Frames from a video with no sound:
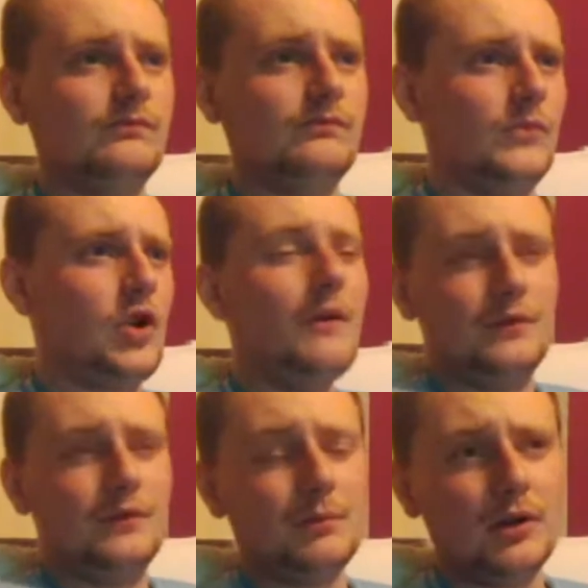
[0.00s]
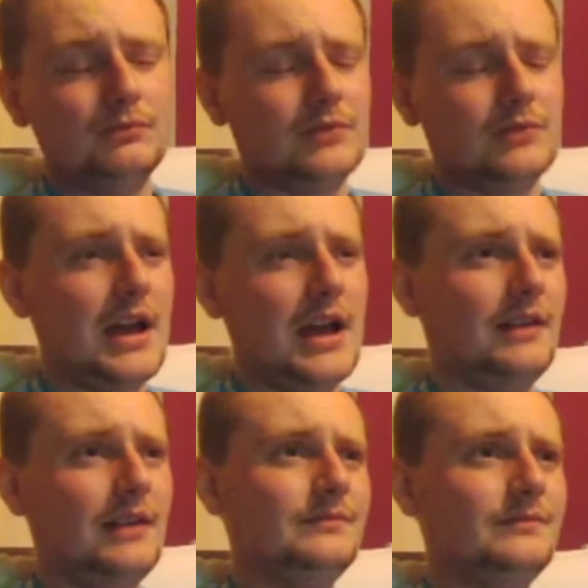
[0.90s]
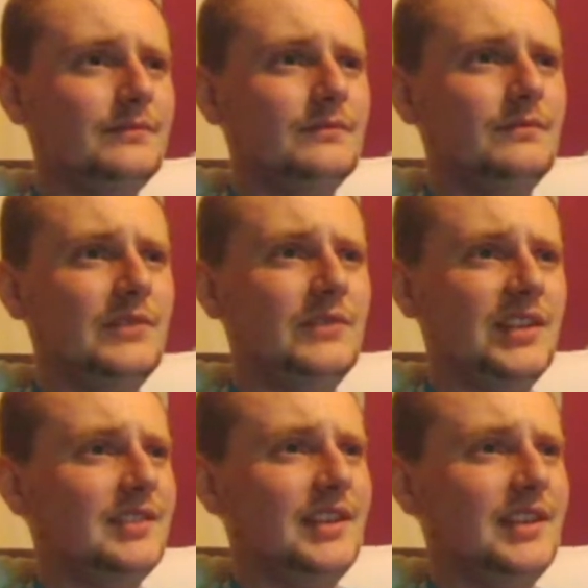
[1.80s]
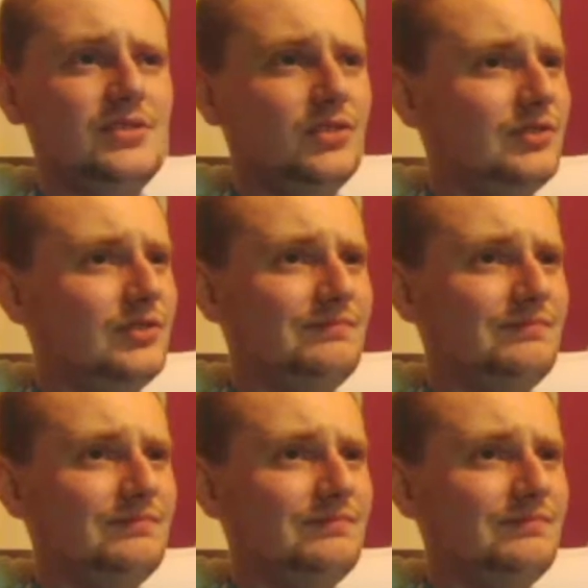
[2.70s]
comfortable, yeah. City just